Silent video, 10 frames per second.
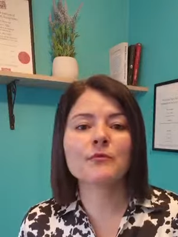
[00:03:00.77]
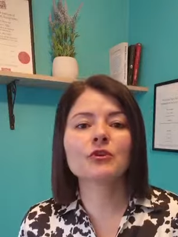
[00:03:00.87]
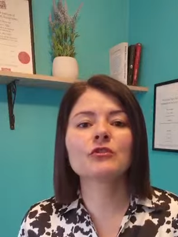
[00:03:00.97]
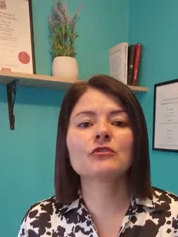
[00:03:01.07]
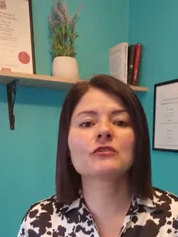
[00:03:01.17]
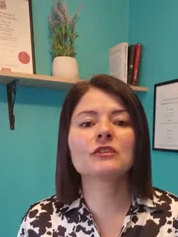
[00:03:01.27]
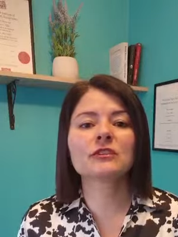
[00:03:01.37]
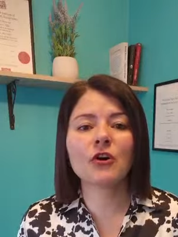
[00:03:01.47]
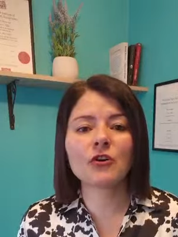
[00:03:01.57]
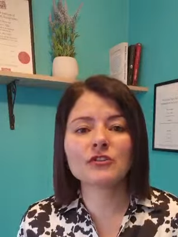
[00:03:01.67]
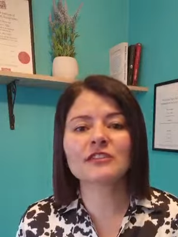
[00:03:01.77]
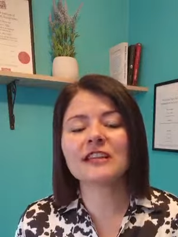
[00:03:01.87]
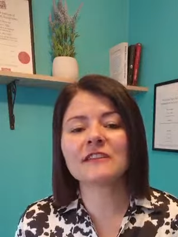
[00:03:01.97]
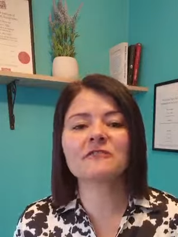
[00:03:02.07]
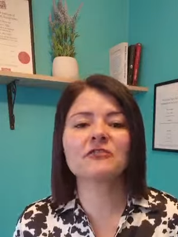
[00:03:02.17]
because the cost
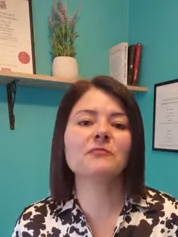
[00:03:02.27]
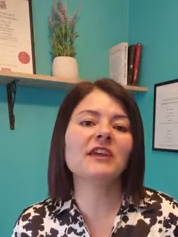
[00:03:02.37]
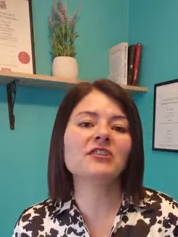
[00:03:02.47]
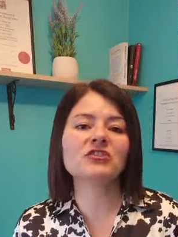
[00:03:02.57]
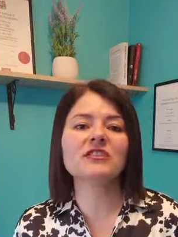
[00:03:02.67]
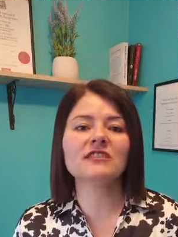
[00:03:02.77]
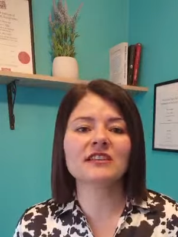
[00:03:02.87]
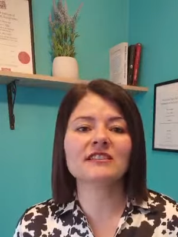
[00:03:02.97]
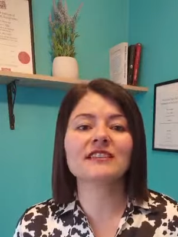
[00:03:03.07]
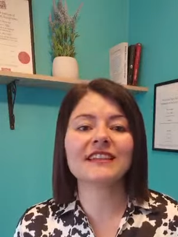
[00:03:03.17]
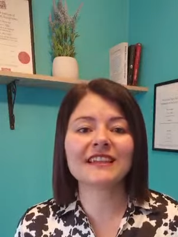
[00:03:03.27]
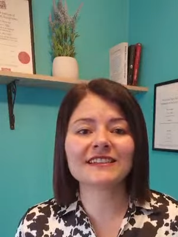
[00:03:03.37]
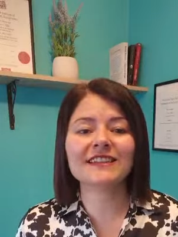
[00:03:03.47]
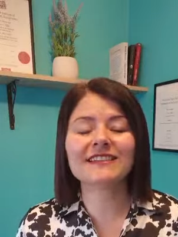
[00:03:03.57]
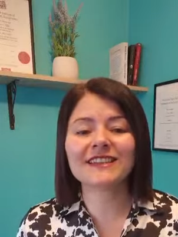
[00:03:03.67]
information doesn't
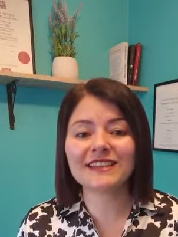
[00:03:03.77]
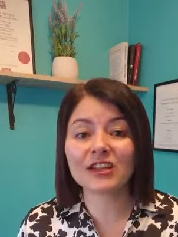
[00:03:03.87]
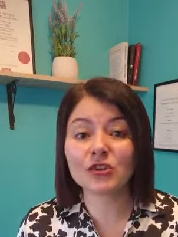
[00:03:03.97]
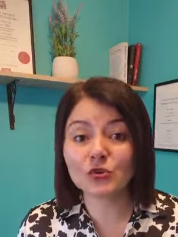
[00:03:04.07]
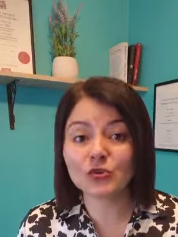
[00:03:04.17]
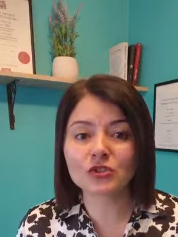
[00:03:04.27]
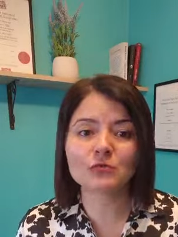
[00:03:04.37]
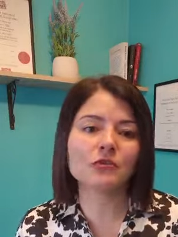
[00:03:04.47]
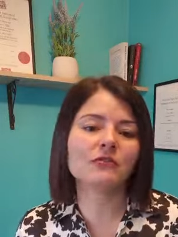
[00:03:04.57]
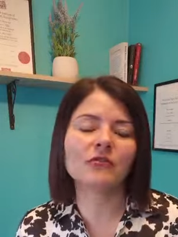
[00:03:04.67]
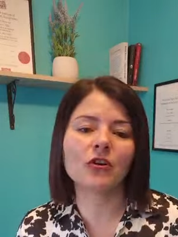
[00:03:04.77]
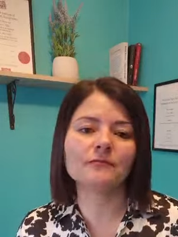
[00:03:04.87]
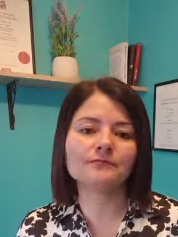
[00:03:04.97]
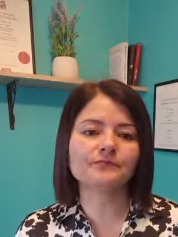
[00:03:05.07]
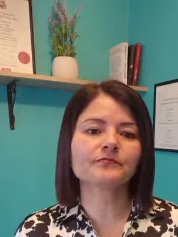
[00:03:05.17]
exist in a usable form.
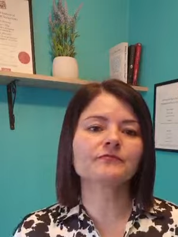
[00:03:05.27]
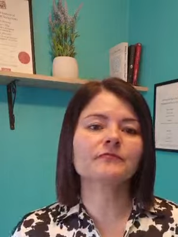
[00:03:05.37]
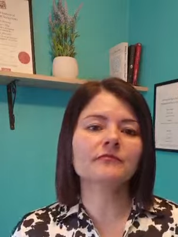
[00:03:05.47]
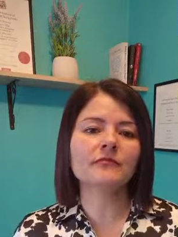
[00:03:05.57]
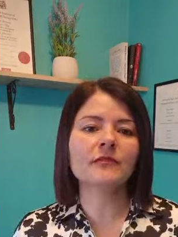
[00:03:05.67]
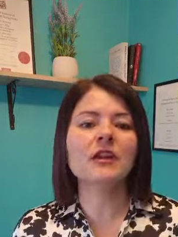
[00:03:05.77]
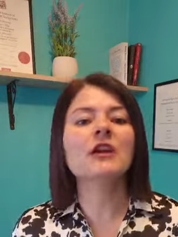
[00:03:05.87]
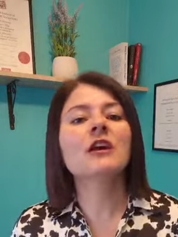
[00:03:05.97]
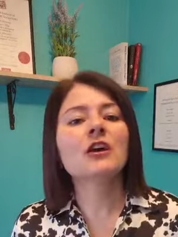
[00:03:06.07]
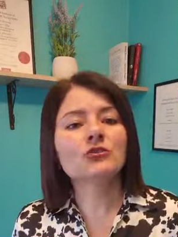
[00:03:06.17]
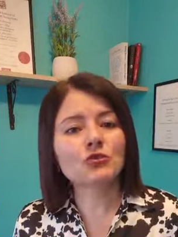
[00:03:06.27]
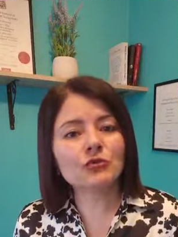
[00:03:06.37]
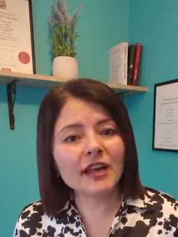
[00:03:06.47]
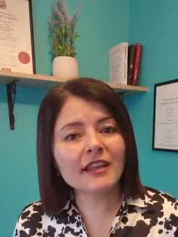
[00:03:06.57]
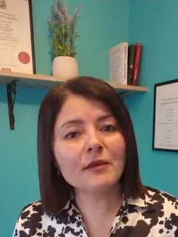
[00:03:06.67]
To
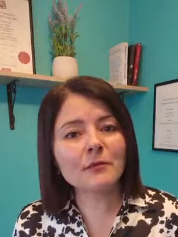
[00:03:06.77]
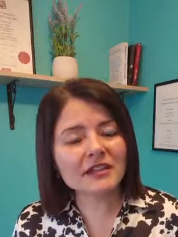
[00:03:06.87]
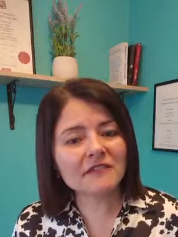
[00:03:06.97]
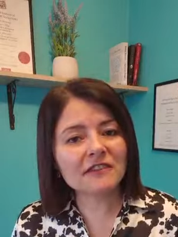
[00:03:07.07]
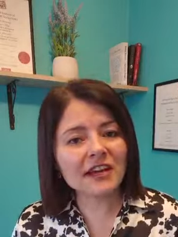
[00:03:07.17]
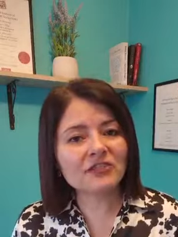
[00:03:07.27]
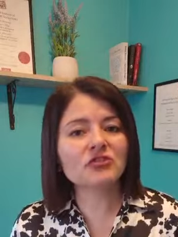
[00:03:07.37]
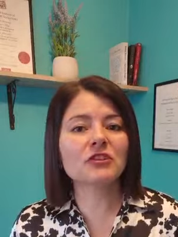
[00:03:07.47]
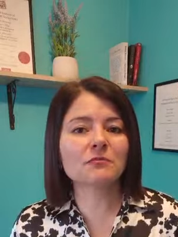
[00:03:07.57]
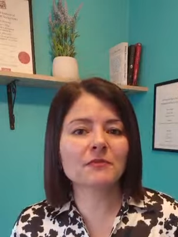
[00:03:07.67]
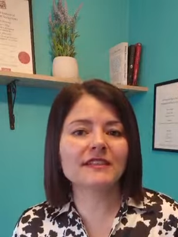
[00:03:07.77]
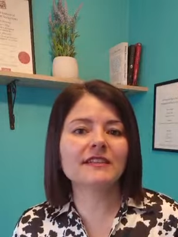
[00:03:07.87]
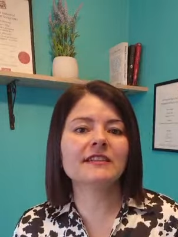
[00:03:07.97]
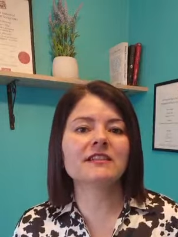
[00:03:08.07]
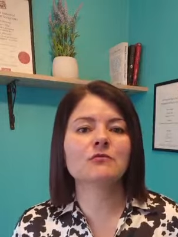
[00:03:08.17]
run a manufacturing
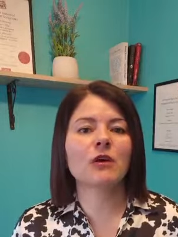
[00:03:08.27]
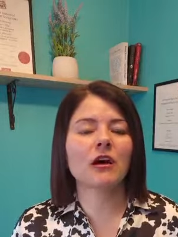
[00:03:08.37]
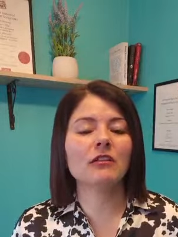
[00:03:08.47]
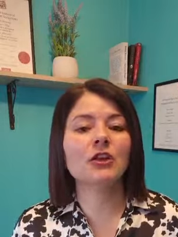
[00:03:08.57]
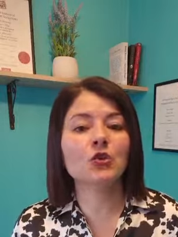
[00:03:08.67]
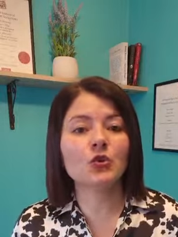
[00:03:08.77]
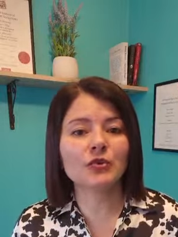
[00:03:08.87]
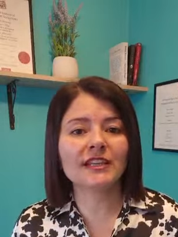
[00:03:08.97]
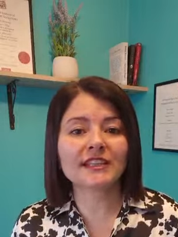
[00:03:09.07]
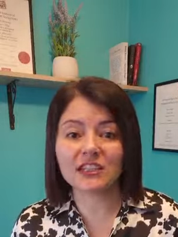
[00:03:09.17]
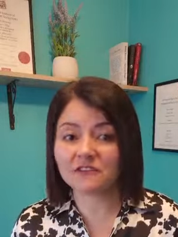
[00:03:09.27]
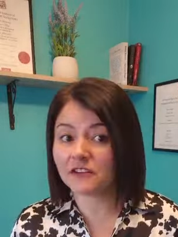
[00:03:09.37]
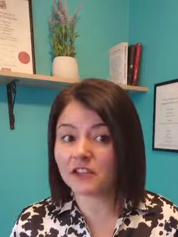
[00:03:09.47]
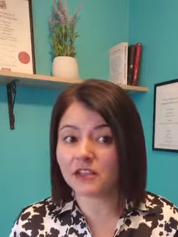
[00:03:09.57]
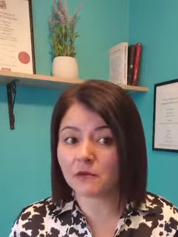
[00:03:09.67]
business well, you need
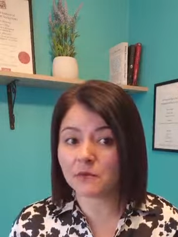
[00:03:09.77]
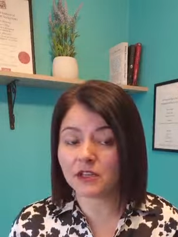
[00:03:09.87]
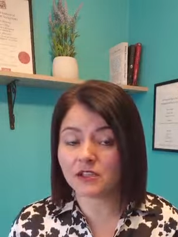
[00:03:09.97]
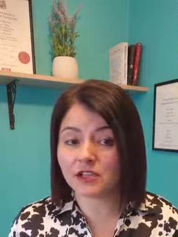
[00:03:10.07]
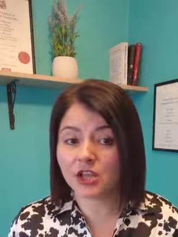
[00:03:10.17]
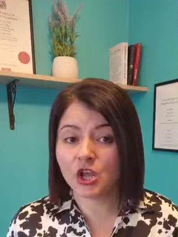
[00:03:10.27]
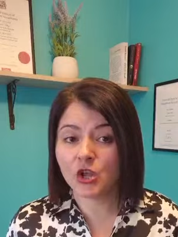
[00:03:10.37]
different numbers.